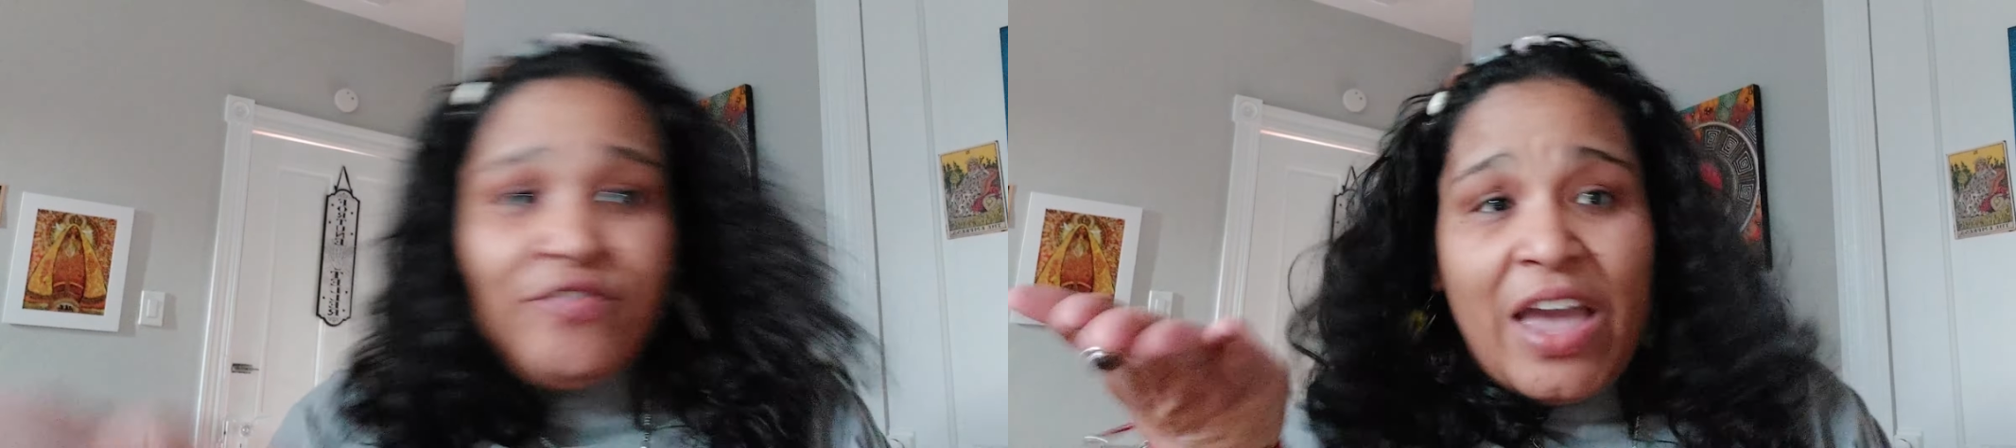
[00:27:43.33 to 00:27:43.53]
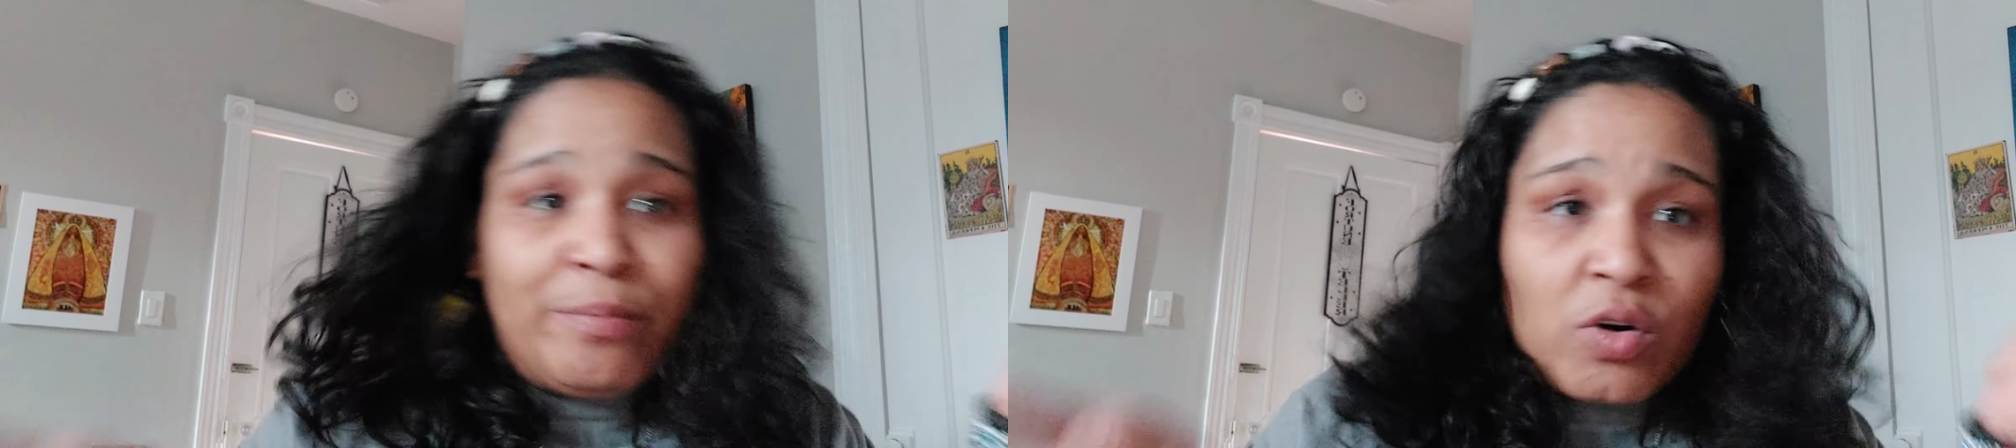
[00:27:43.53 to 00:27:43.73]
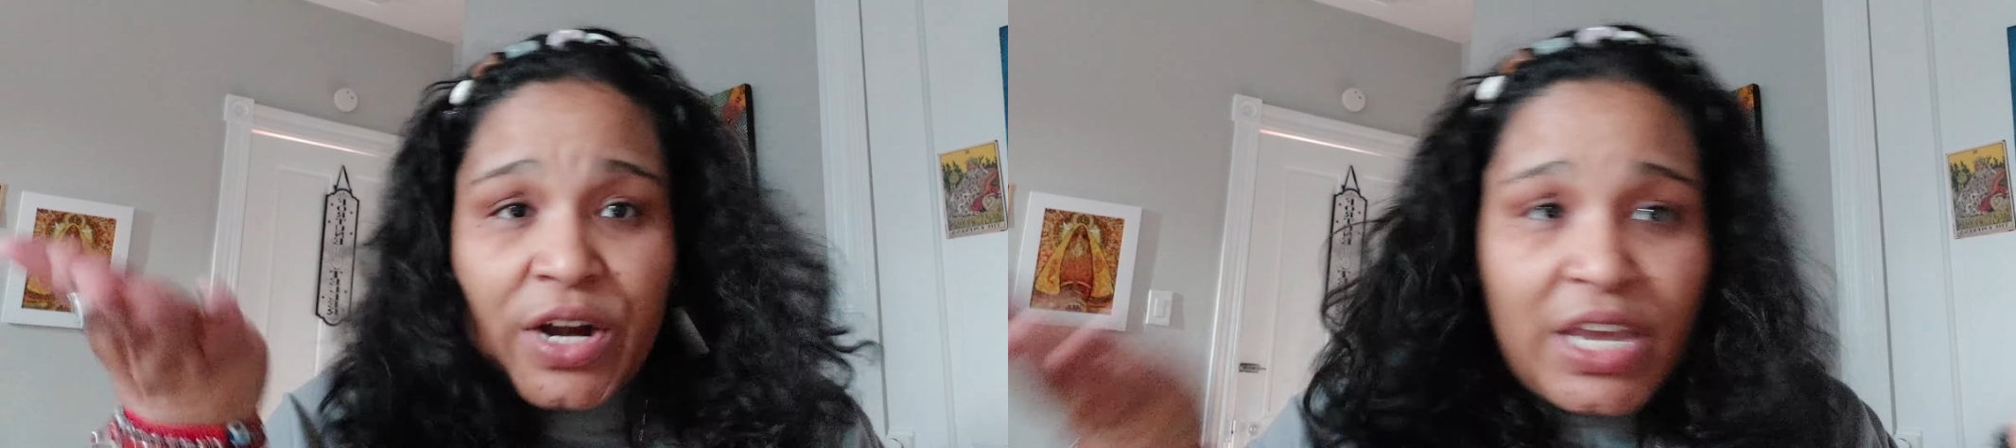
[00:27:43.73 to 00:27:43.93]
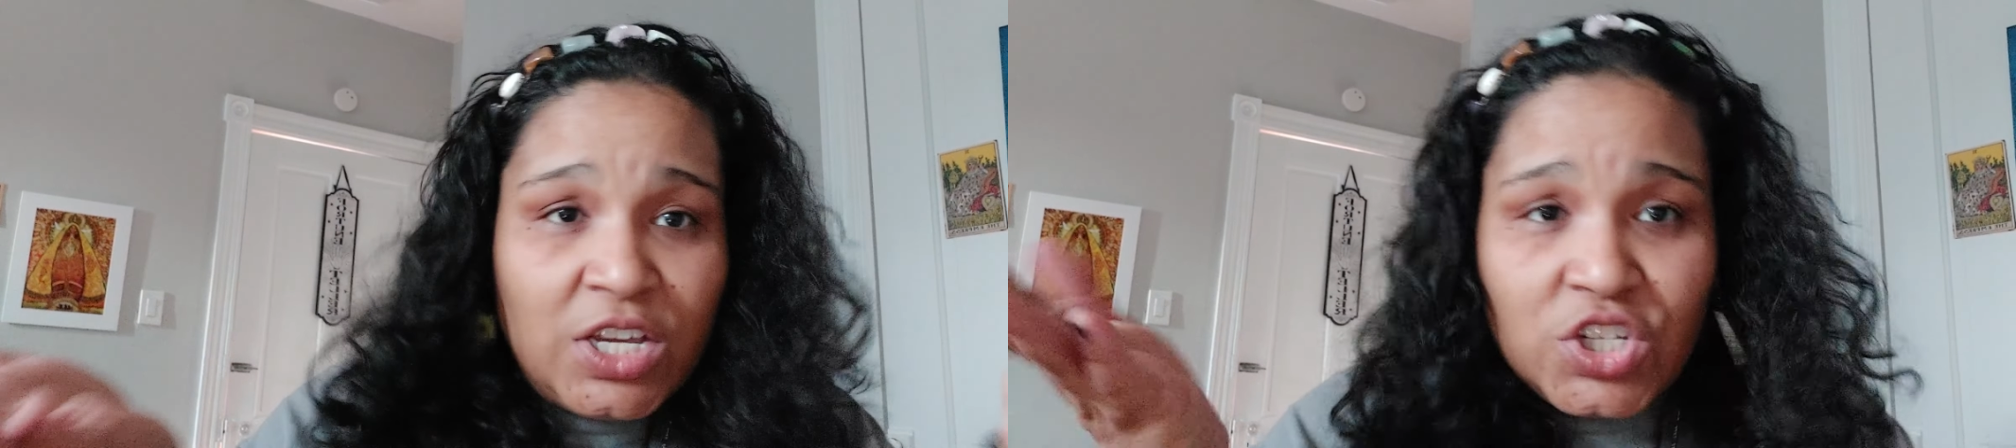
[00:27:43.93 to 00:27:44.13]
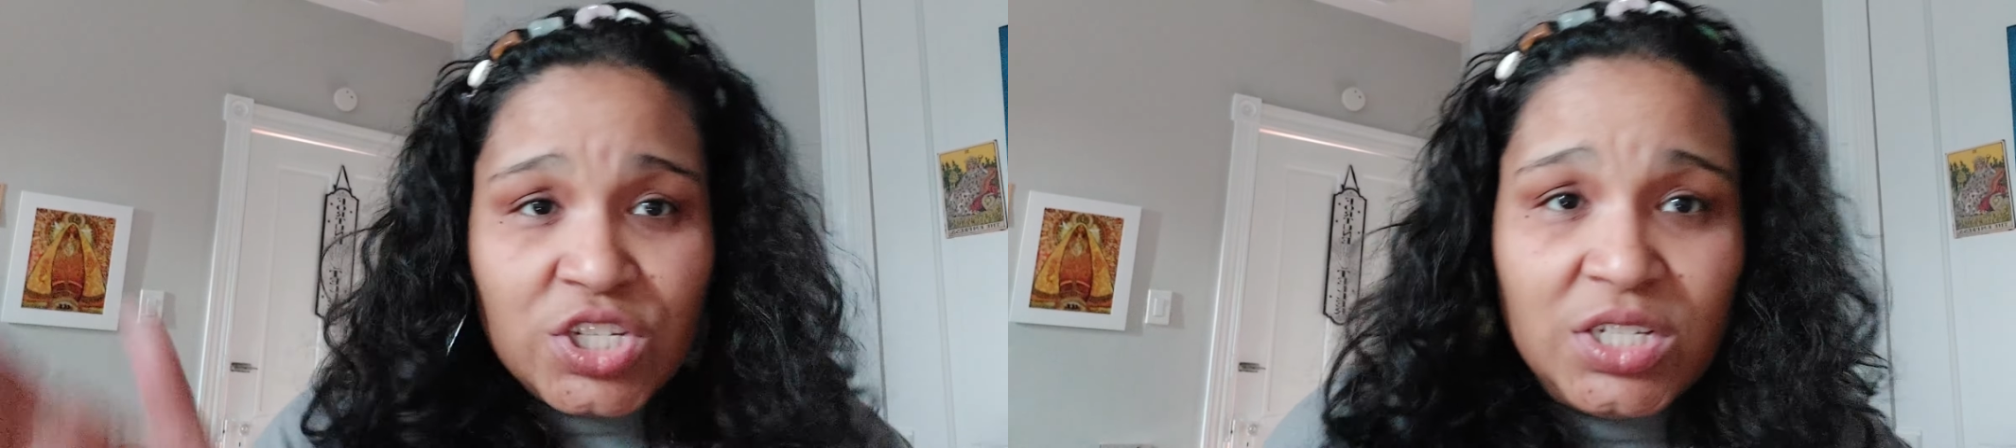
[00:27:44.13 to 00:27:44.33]

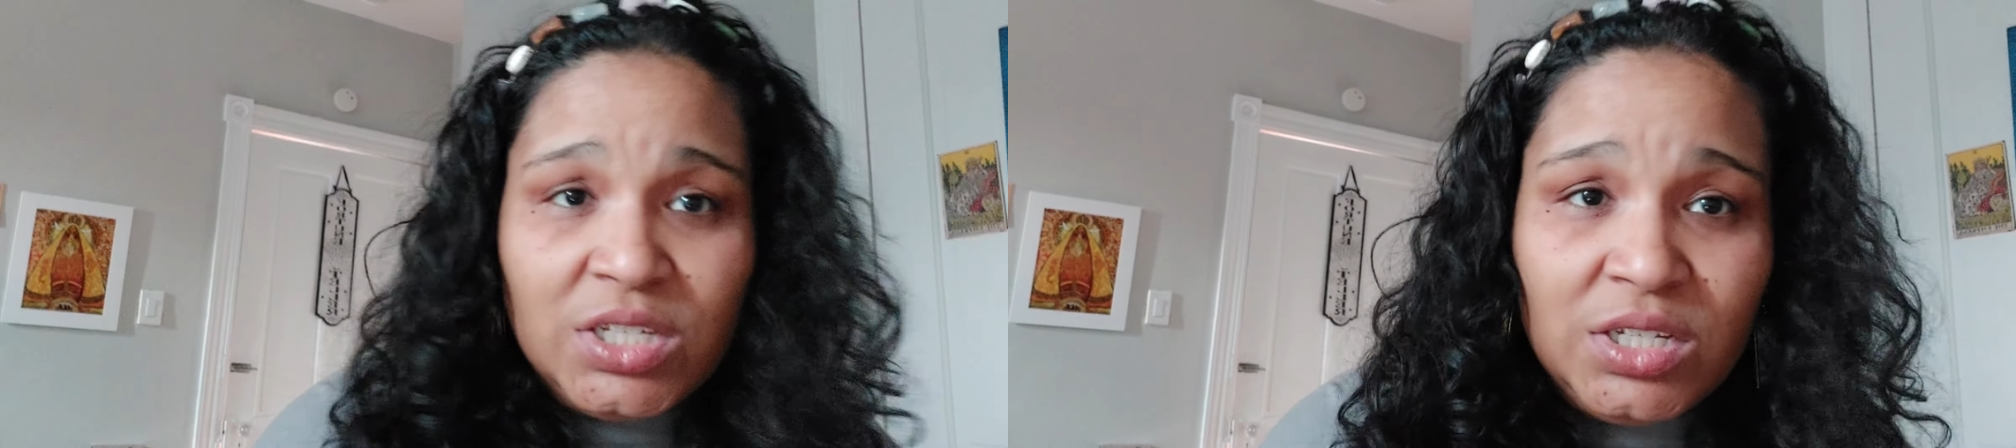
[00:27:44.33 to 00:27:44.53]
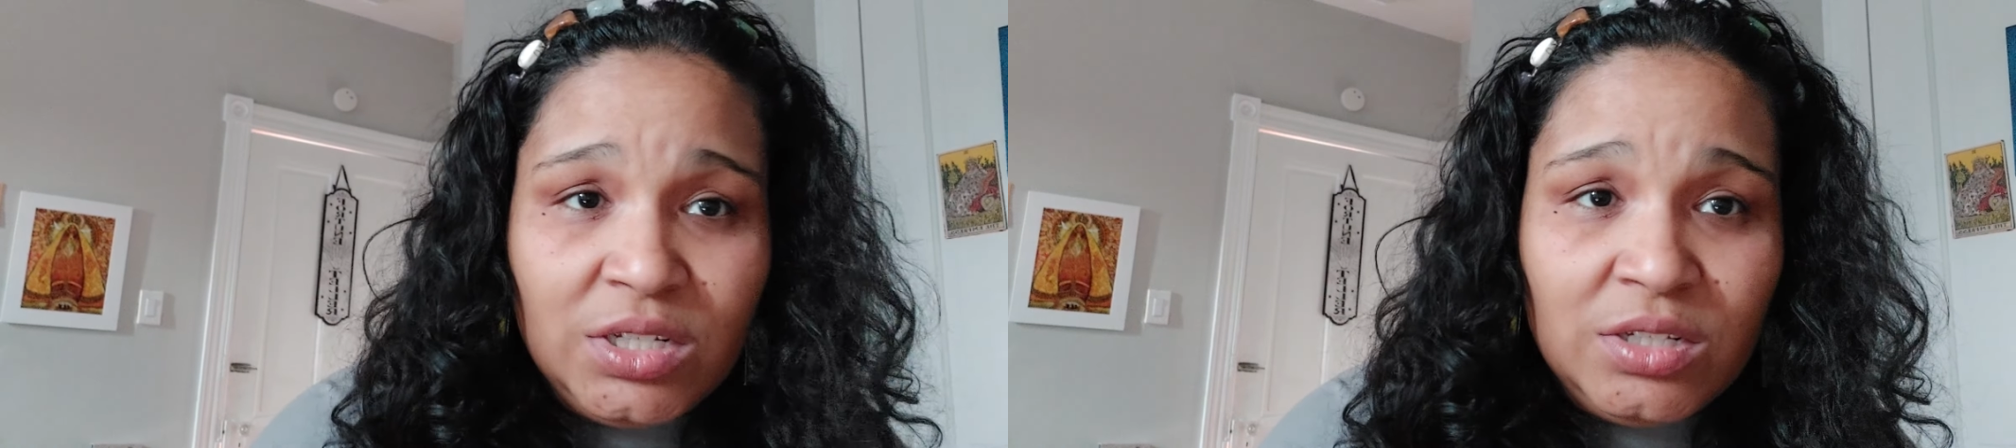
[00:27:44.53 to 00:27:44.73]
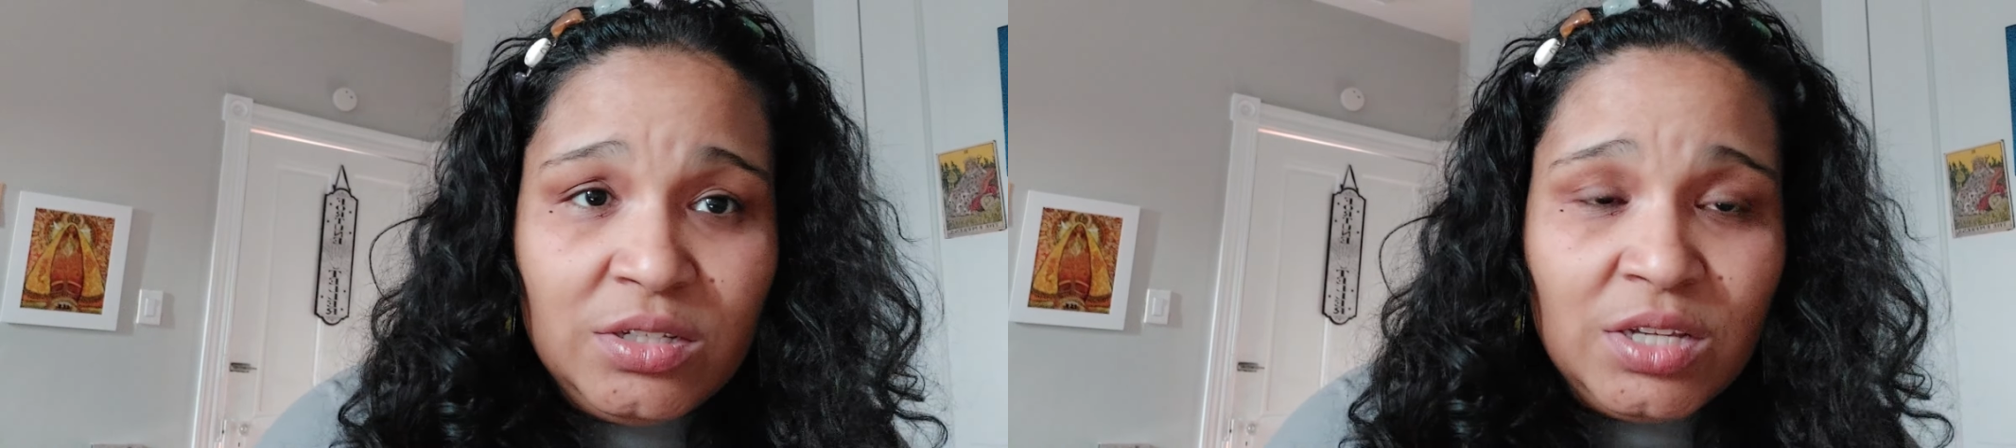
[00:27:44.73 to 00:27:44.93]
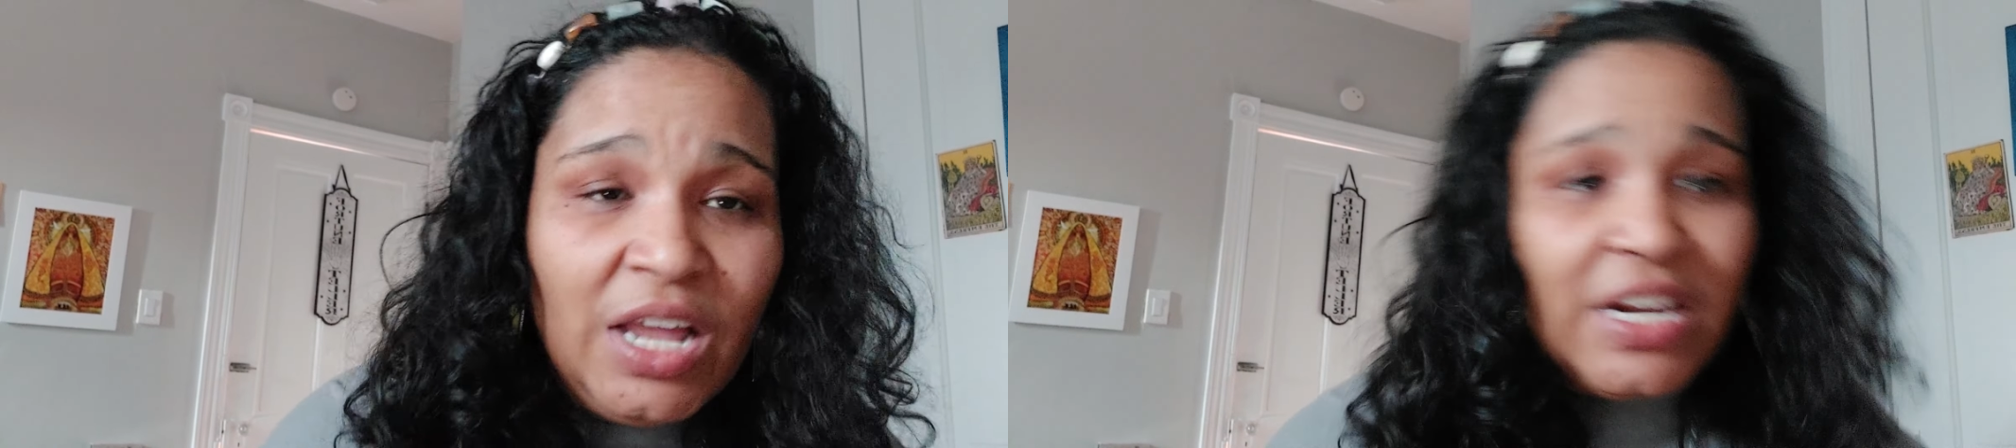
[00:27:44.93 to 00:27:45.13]
vibrations,